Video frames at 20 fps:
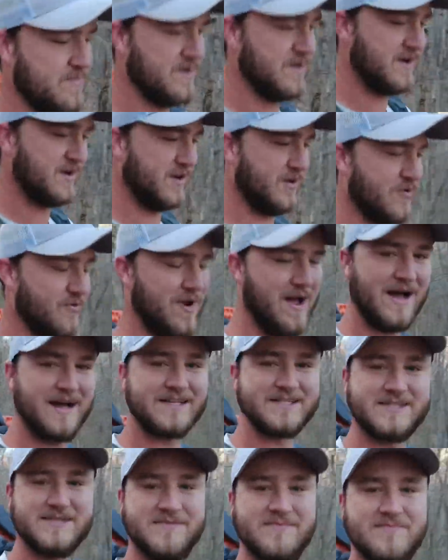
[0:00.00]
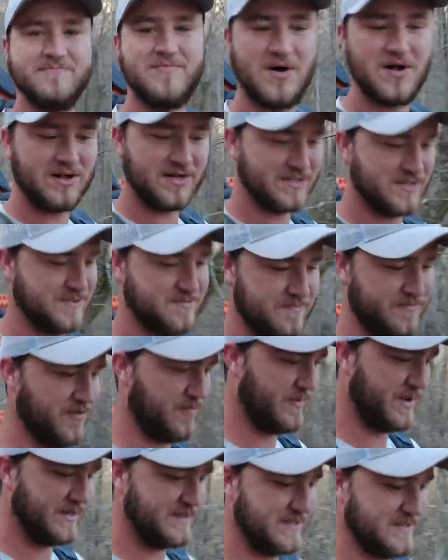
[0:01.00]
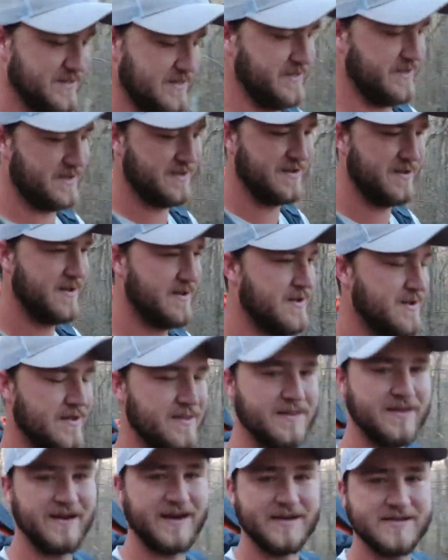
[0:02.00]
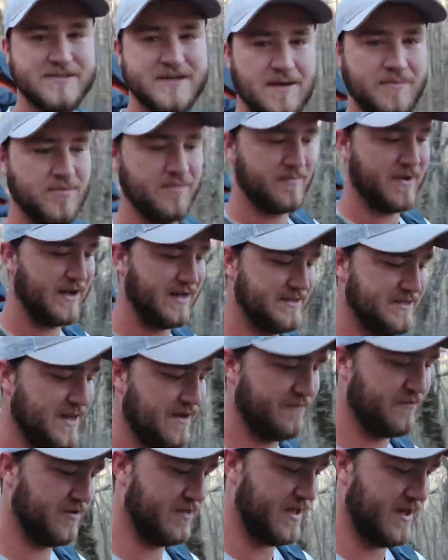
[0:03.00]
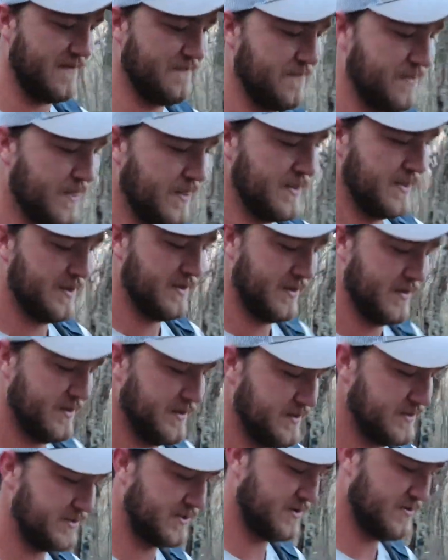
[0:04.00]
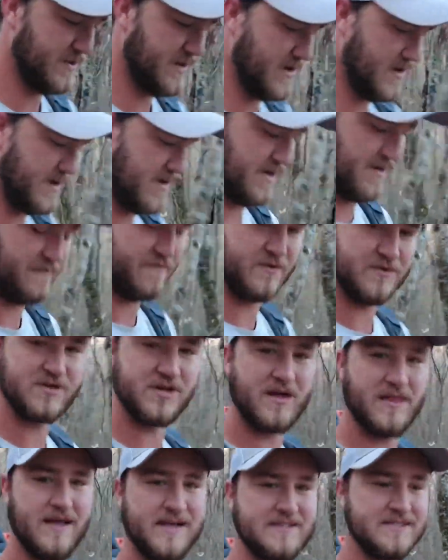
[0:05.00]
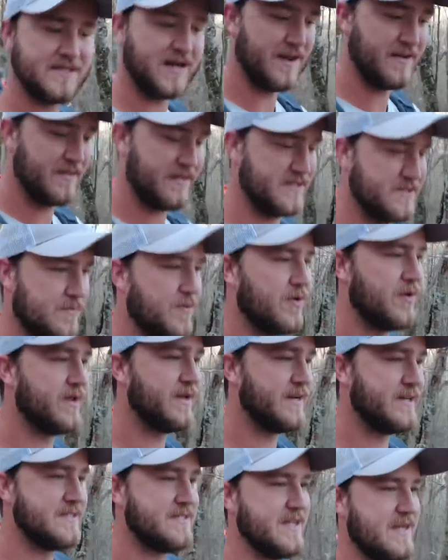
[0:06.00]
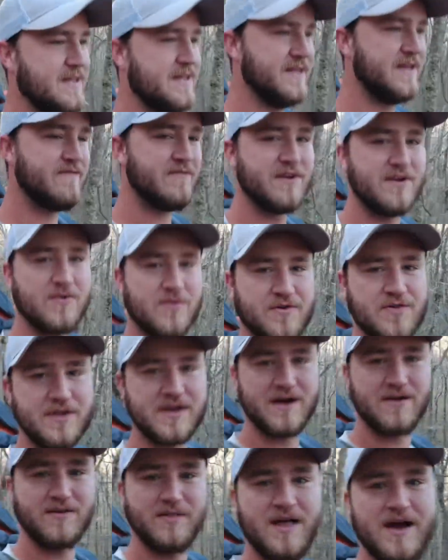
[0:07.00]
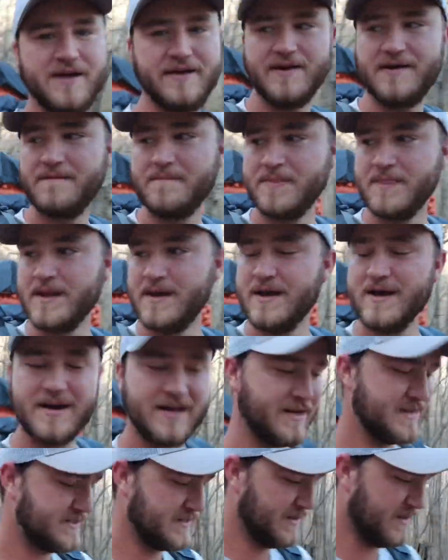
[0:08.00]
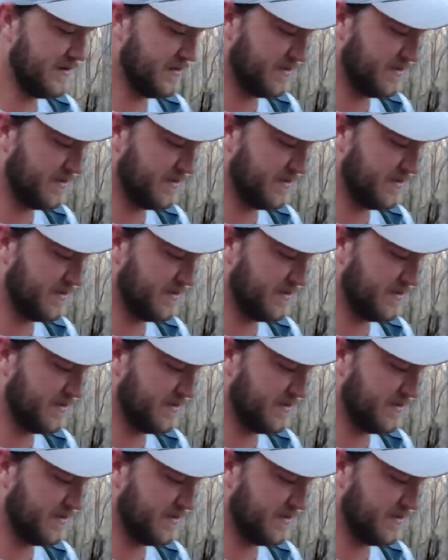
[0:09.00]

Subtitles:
grass bald for basically the next couple miles after that. So if you saw that sign this morning, it said leaving North Carolina, and it's a little